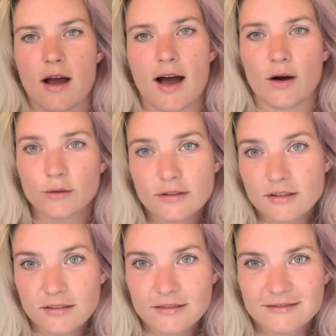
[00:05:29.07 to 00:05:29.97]
out,
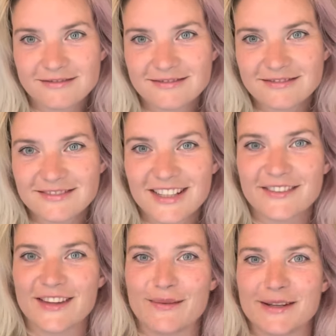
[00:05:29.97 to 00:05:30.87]

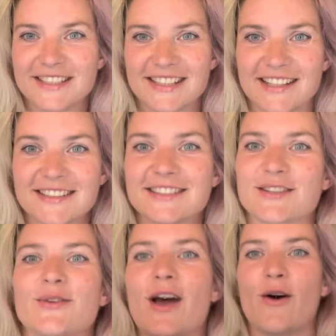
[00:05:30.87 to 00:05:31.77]
if that makes sense.
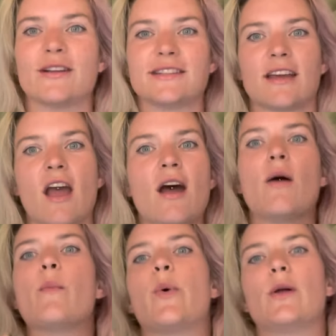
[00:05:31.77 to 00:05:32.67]
So now it's like
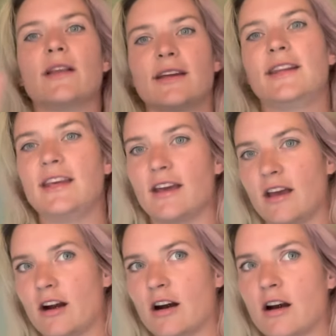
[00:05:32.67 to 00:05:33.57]
pulling the
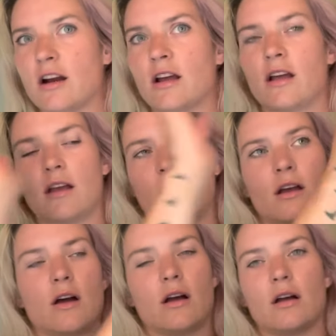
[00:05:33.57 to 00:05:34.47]
air
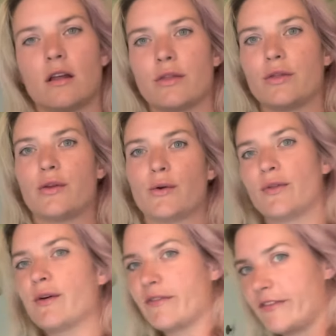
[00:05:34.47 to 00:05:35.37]
through
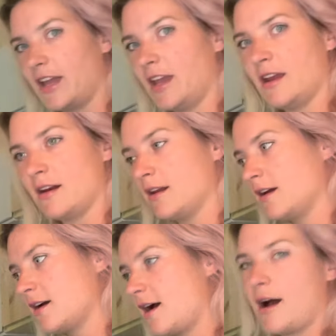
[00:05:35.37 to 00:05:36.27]
the van
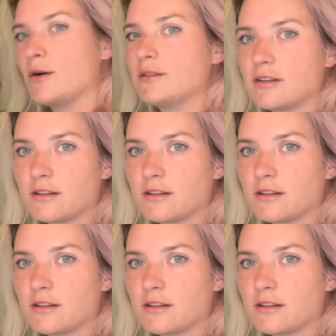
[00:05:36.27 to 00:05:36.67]
out,